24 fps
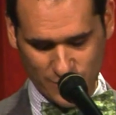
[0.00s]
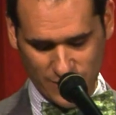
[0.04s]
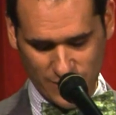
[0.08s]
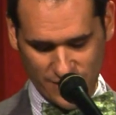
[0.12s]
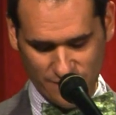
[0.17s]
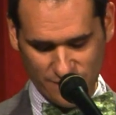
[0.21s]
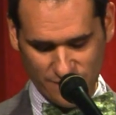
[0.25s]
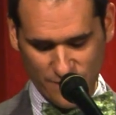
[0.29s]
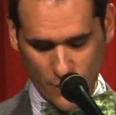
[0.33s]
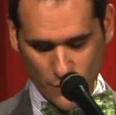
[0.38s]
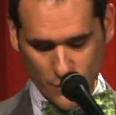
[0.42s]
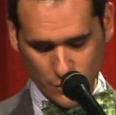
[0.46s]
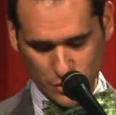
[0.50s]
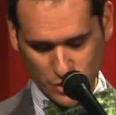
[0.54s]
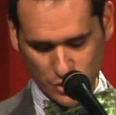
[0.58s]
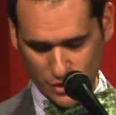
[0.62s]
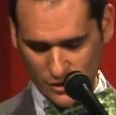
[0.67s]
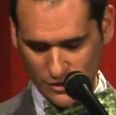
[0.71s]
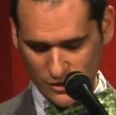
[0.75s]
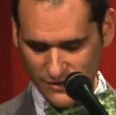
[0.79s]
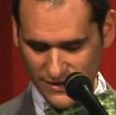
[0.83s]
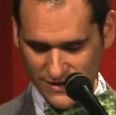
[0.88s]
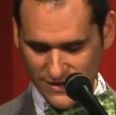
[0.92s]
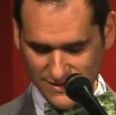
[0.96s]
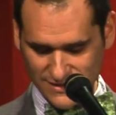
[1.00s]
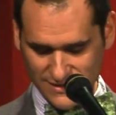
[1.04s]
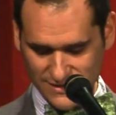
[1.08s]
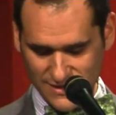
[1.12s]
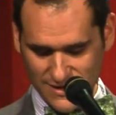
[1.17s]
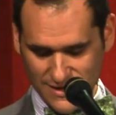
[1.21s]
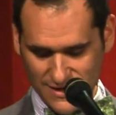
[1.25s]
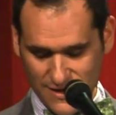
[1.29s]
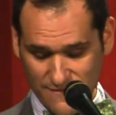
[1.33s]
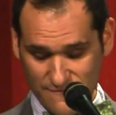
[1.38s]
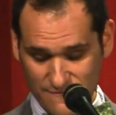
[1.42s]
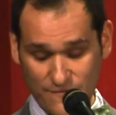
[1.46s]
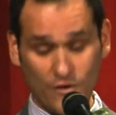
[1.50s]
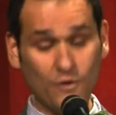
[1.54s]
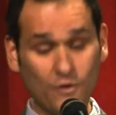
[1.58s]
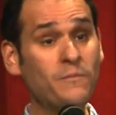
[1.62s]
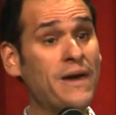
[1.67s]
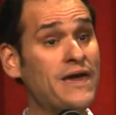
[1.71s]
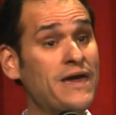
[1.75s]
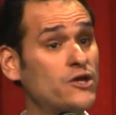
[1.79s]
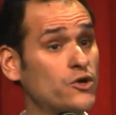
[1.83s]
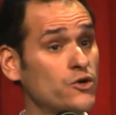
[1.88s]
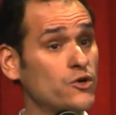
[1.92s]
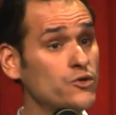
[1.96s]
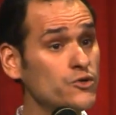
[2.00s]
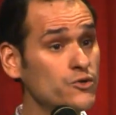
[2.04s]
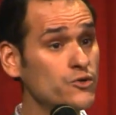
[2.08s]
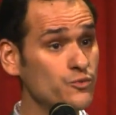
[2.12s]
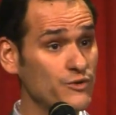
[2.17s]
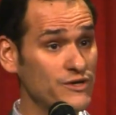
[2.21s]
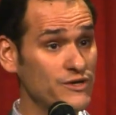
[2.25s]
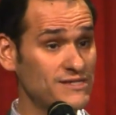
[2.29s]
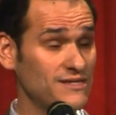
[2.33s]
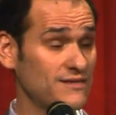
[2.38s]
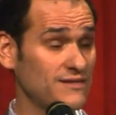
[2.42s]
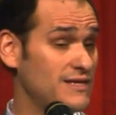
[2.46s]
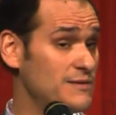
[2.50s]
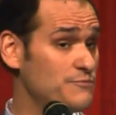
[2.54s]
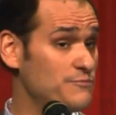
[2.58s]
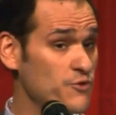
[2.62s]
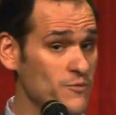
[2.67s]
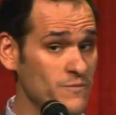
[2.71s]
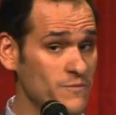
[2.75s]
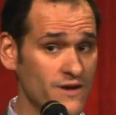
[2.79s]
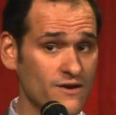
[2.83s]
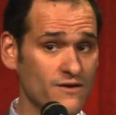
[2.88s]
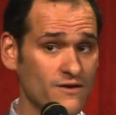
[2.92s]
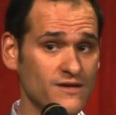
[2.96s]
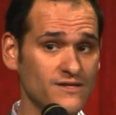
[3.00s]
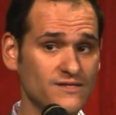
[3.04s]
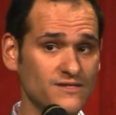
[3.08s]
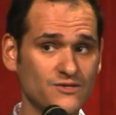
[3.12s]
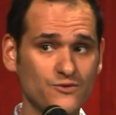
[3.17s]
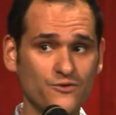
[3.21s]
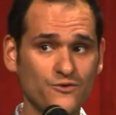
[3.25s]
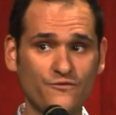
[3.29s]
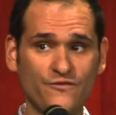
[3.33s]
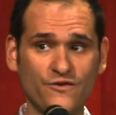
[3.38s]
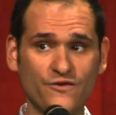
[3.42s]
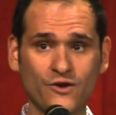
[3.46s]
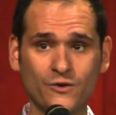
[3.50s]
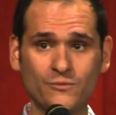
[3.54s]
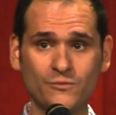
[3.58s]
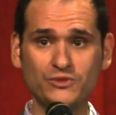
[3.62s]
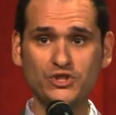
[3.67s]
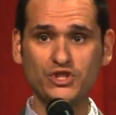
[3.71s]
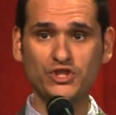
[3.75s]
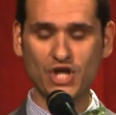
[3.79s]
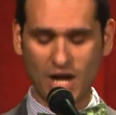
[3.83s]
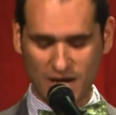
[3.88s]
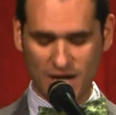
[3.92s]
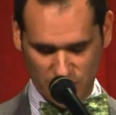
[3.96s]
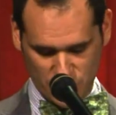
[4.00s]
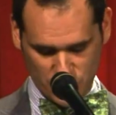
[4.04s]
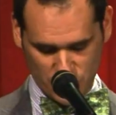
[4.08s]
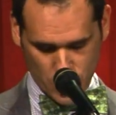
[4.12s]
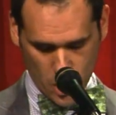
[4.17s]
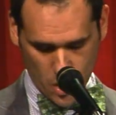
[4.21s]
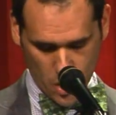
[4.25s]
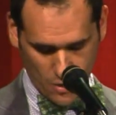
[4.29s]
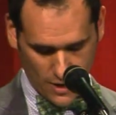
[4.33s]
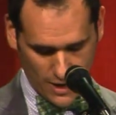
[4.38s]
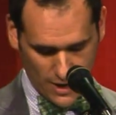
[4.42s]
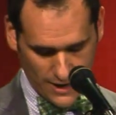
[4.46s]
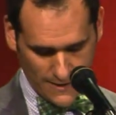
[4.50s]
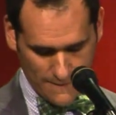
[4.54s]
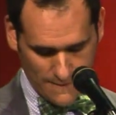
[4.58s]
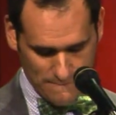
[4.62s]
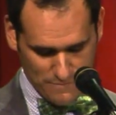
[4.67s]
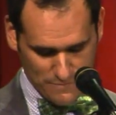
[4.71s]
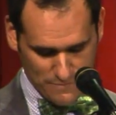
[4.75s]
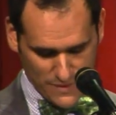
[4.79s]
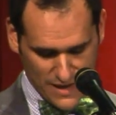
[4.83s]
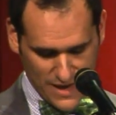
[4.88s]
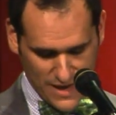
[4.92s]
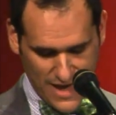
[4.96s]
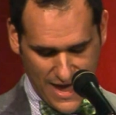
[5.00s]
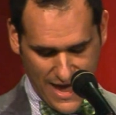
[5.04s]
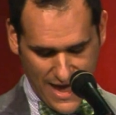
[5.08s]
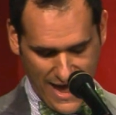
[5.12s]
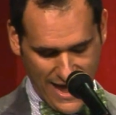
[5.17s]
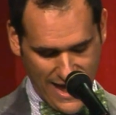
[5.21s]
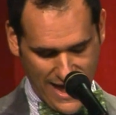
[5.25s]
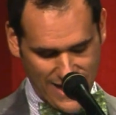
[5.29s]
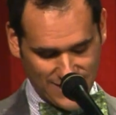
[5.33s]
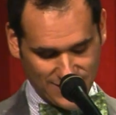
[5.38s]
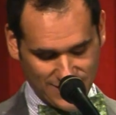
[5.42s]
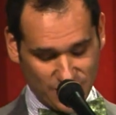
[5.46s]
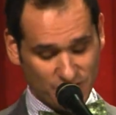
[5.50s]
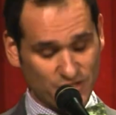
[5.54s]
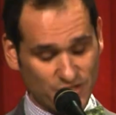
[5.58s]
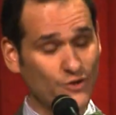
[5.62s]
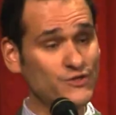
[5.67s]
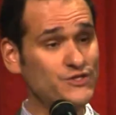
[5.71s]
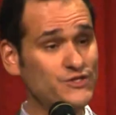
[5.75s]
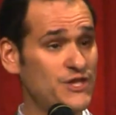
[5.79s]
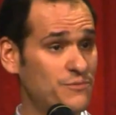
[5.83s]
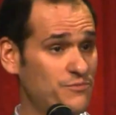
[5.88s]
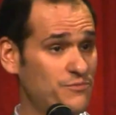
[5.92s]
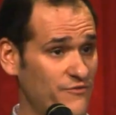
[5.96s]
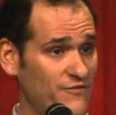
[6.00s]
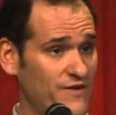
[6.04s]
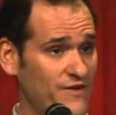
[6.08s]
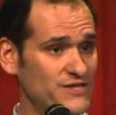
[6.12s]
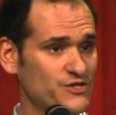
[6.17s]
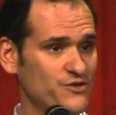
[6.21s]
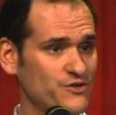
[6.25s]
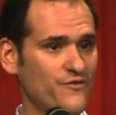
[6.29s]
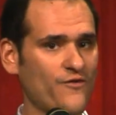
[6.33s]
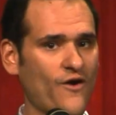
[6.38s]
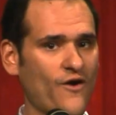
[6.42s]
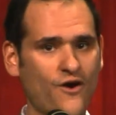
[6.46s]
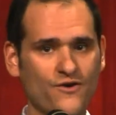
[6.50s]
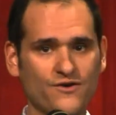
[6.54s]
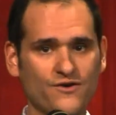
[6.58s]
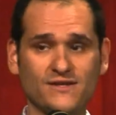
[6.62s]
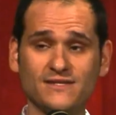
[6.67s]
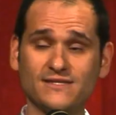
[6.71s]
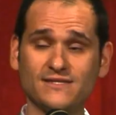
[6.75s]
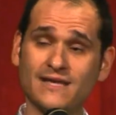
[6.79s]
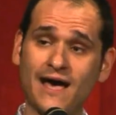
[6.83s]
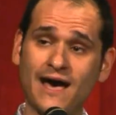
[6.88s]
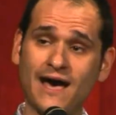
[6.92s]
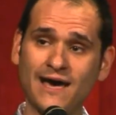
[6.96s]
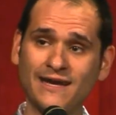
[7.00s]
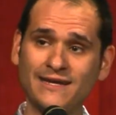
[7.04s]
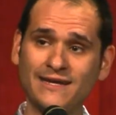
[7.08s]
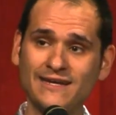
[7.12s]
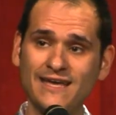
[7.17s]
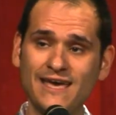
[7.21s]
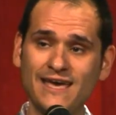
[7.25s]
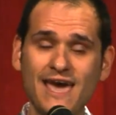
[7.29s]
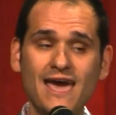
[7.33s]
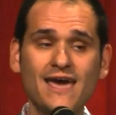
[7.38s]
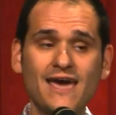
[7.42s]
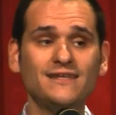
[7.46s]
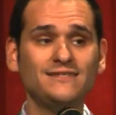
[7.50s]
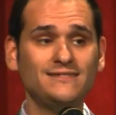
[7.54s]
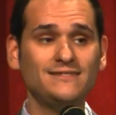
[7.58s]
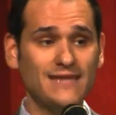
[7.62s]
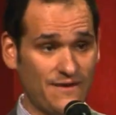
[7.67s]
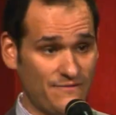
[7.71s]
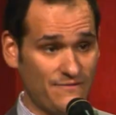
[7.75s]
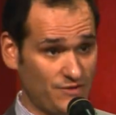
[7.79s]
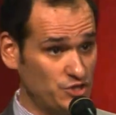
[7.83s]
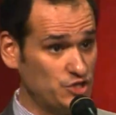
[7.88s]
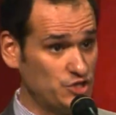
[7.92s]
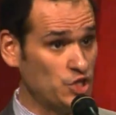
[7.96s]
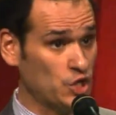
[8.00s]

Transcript: winning photojournalist, filmmaker who recently premiered his new film, Shenandoah, and Associate Professor of Art and Design, David